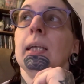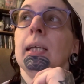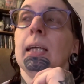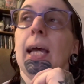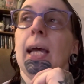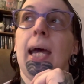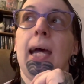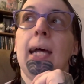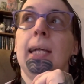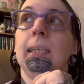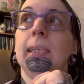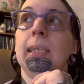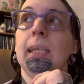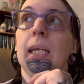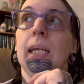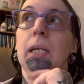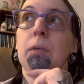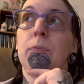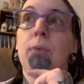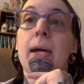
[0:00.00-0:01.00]
And
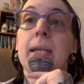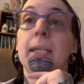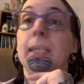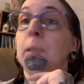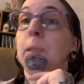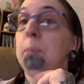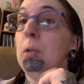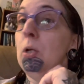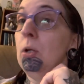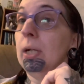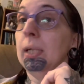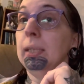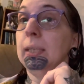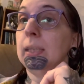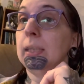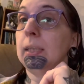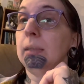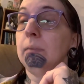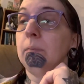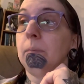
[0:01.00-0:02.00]
if I dispute
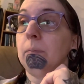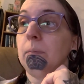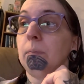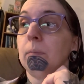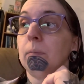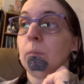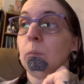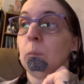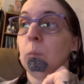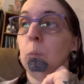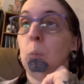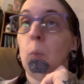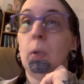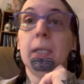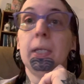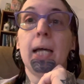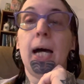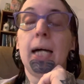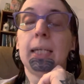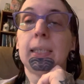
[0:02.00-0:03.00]
it
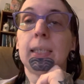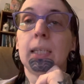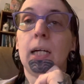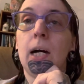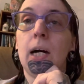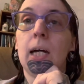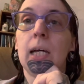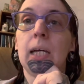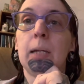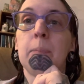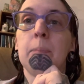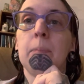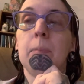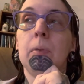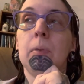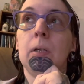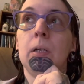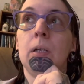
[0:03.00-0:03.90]
one last time,